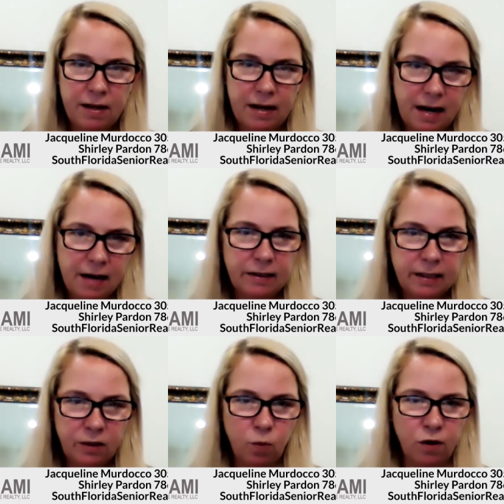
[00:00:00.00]
their house
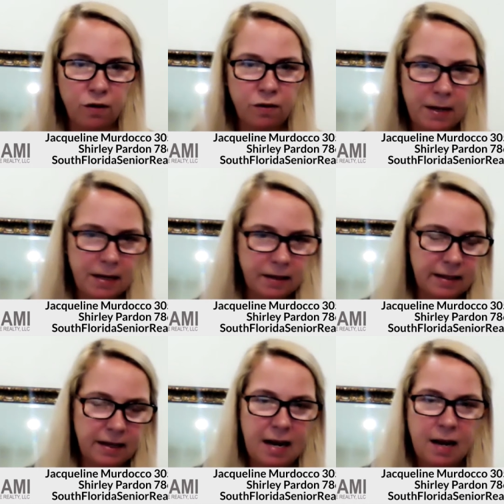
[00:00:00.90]
is worth because
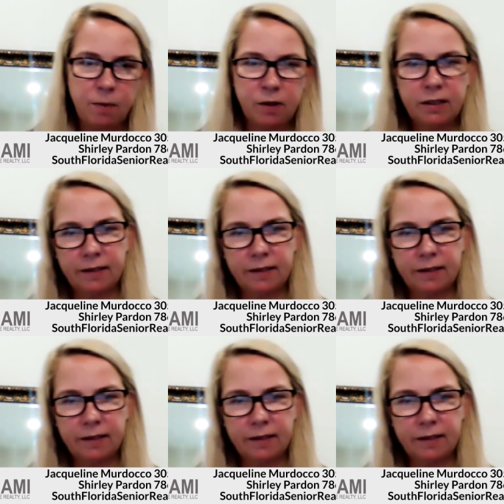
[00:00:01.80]
their neighbors